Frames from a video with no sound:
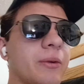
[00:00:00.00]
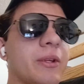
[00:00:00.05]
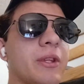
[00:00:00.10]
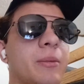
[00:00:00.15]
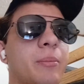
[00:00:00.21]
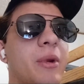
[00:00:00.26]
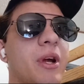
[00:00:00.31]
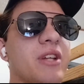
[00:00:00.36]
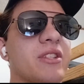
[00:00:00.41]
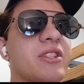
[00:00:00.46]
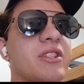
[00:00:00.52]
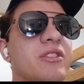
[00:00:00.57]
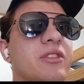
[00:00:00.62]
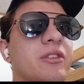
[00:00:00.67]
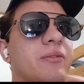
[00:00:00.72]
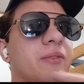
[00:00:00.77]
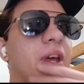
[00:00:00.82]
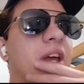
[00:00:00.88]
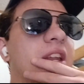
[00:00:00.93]
During the process
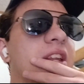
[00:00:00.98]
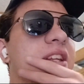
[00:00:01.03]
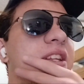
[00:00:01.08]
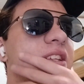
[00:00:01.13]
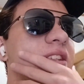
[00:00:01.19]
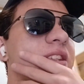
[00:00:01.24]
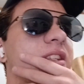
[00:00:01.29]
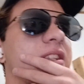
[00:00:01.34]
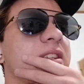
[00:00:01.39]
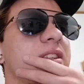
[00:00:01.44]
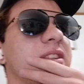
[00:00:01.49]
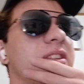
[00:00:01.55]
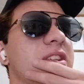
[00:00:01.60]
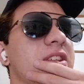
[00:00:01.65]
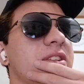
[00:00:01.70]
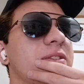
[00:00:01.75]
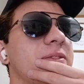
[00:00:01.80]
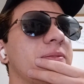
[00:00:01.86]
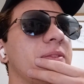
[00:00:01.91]
of editing
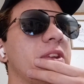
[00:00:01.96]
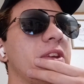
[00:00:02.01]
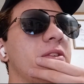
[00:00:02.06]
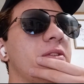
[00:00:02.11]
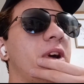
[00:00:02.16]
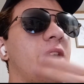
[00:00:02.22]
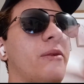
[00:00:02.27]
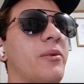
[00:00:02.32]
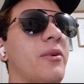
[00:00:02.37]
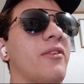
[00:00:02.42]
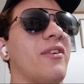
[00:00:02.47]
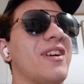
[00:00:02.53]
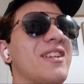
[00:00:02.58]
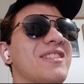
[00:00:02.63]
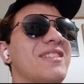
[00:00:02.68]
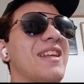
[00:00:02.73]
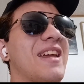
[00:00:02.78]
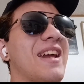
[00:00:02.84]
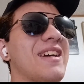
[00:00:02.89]
this video, I
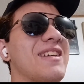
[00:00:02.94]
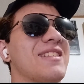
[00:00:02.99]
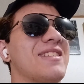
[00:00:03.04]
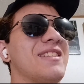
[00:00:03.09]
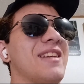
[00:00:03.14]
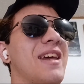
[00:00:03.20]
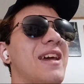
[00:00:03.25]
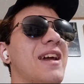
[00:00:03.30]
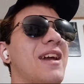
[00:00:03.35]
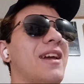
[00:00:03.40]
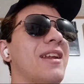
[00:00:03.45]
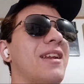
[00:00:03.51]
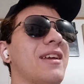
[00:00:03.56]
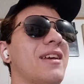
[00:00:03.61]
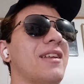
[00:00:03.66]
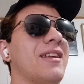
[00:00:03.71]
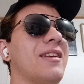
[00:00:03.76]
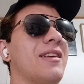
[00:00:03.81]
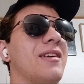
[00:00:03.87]
realized that I
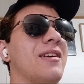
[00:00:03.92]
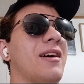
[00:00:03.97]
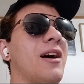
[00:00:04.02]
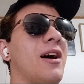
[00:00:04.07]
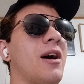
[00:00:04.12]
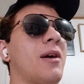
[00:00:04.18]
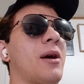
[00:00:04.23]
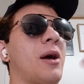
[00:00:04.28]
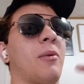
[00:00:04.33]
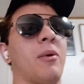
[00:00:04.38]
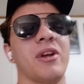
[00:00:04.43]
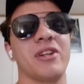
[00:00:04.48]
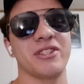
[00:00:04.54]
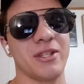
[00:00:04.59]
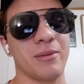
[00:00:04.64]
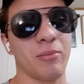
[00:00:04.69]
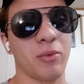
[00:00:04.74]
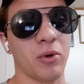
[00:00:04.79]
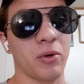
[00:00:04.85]
said I want to
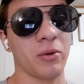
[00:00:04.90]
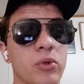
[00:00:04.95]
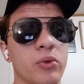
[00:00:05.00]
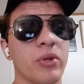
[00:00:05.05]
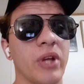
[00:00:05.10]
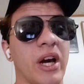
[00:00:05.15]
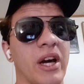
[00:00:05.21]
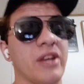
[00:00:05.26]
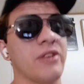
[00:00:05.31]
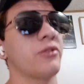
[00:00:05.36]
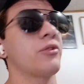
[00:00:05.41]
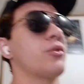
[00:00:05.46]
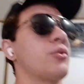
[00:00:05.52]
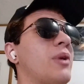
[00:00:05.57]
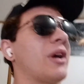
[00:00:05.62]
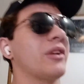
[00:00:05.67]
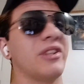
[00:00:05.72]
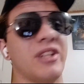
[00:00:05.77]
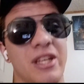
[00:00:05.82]
see more Moon Knight
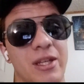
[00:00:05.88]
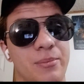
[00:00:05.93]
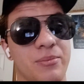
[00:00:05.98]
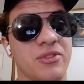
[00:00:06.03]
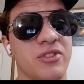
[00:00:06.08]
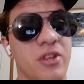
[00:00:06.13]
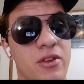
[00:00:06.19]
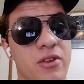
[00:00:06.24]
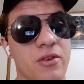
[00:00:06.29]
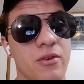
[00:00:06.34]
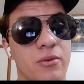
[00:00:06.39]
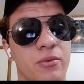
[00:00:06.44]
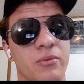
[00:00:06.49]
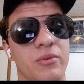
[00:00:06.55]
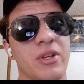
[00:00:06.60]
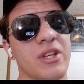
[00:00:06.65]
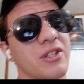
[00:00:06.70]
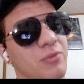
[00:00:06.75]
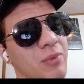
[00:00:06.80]
throughout the MCU,
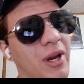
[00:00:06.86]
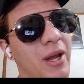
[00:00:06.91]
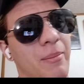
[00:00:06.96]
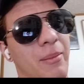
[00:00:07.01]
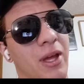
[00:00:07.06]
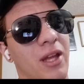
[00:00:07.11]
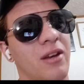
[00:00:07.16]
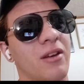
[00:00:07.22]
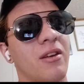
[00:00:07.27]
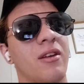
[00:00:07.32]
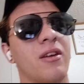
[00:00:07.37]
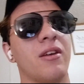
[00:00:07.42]
is what I meant.